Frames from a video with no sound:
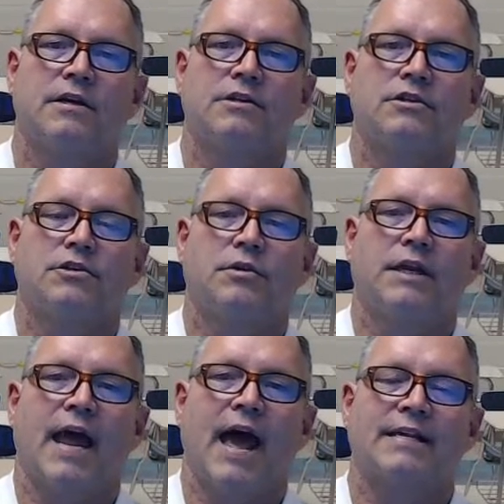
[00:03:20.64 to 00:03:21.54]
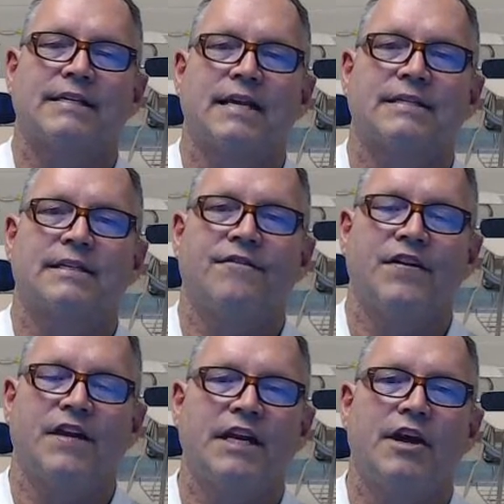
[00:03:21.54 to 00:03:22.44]
so you can access the
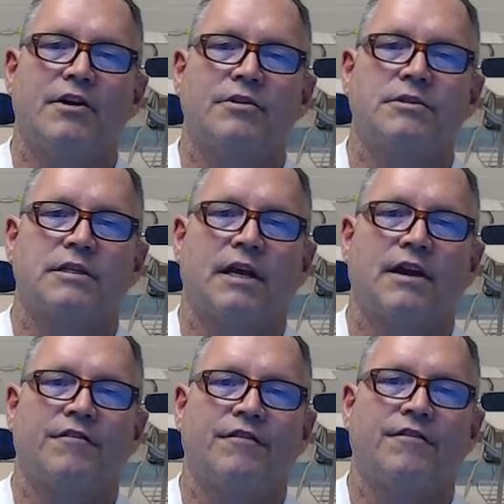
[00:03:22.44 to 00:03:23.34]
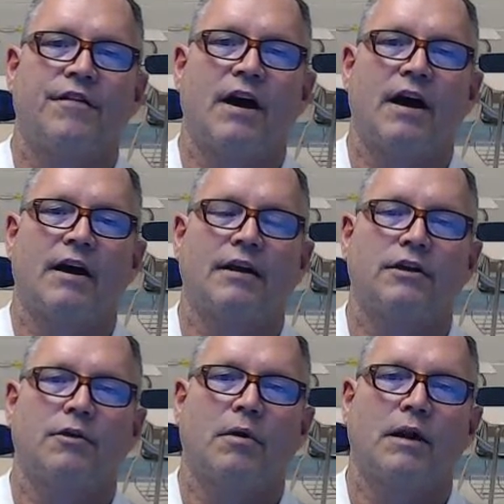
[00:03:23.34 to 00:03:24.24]
videos if
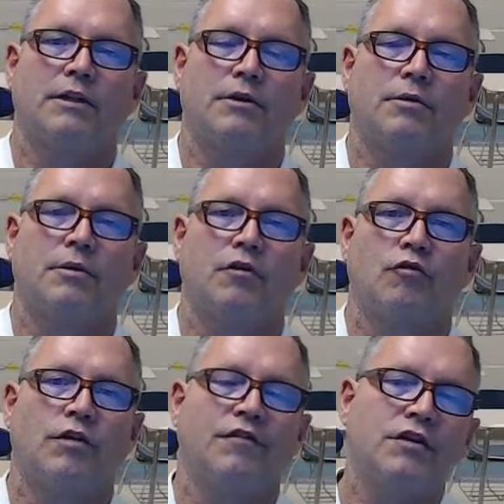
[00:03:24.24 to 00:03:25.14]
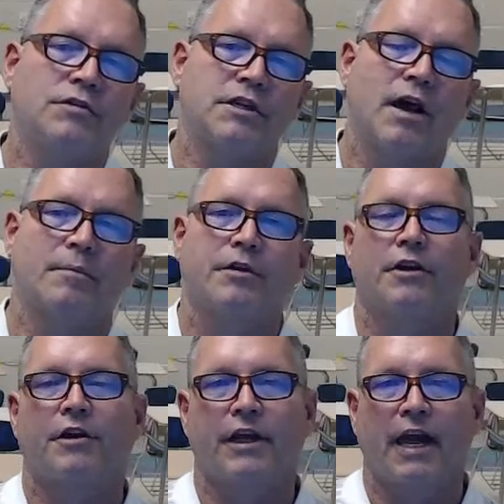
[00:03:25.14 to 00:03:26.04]
you want to review something
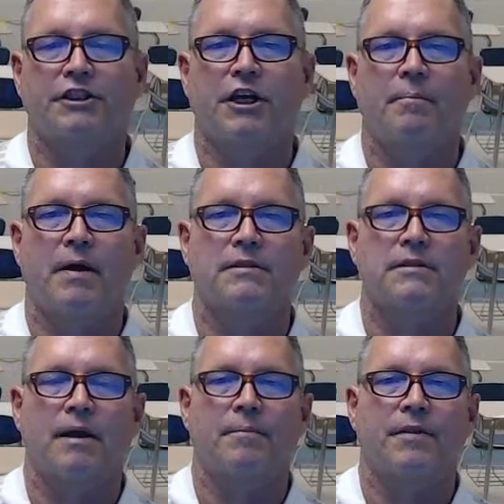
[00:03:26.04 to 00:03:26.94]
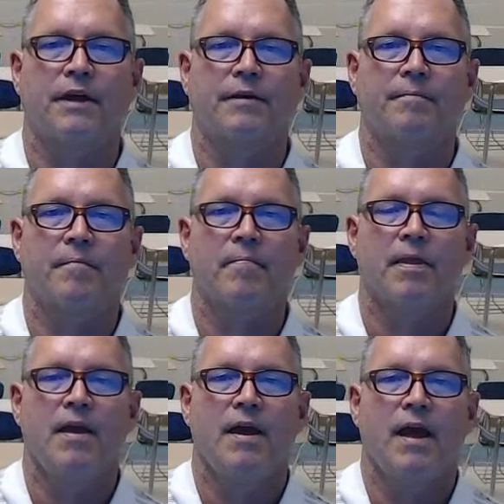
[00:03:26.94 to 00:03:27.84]
or catch up on something.
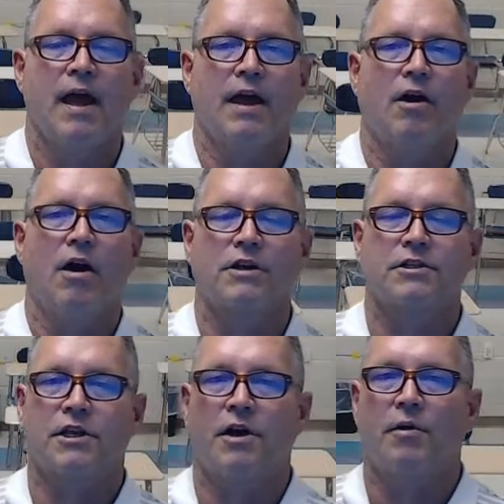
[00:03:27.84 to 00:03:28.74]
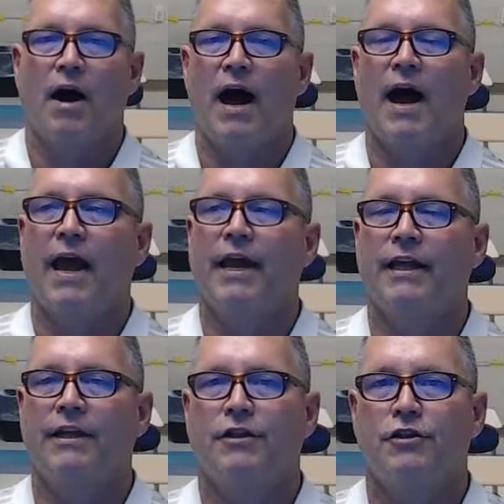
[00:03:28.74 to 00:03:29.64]
And also,
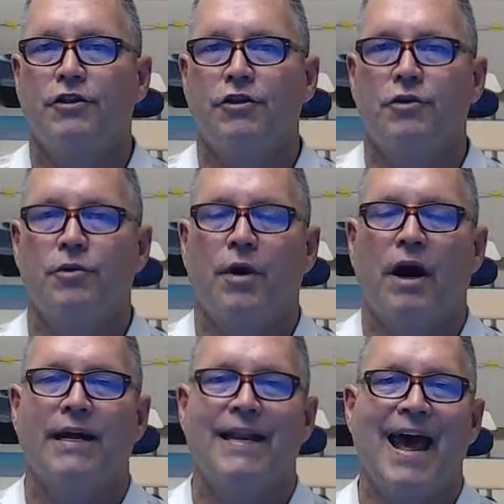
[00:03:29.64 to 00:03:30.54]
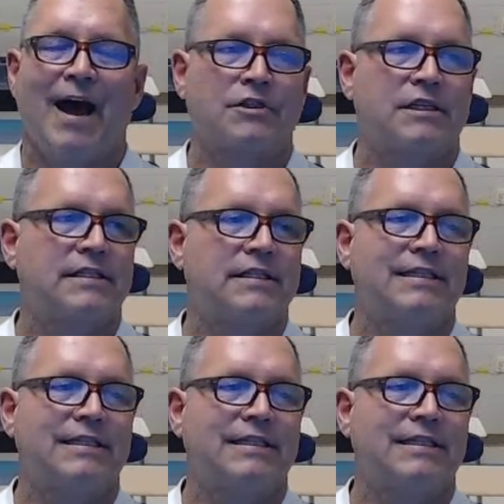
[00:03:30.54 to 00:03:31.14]
I do announce